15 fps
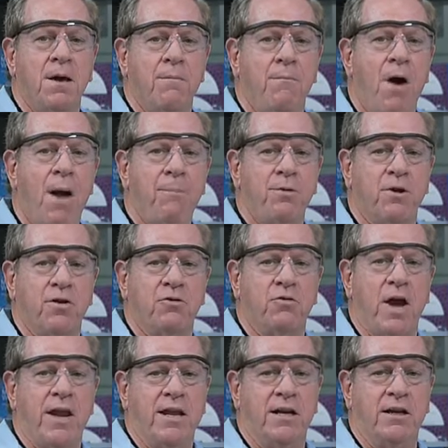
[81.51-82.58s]
popular in
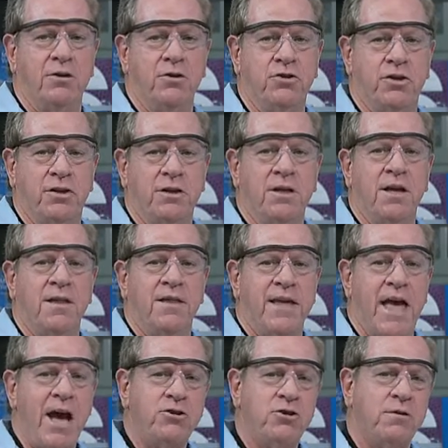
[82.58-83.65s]
gradient elution, the
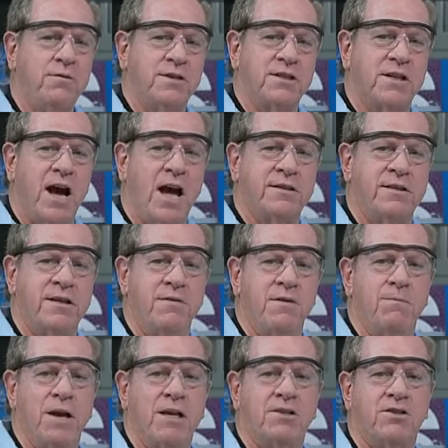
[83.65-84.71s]
actual viscosity of the
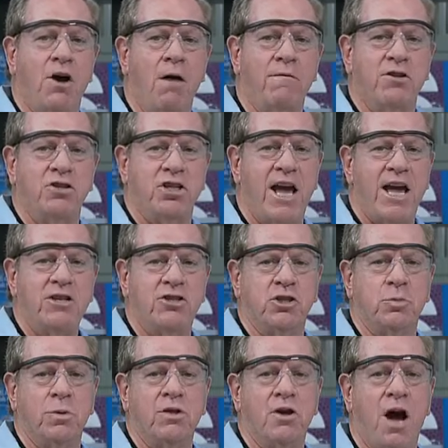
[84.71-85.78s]
mixed solvent
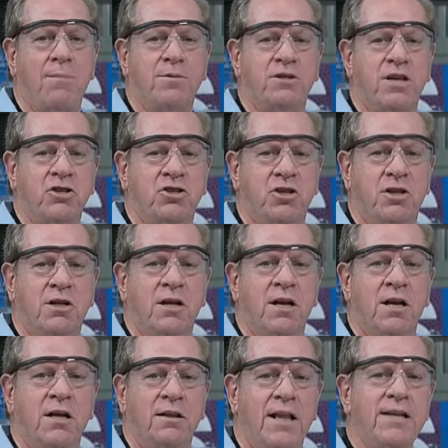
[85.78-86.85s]
changes with composition.
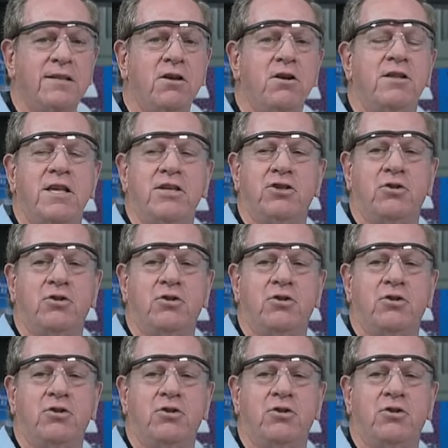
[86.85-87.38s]
Let's look at this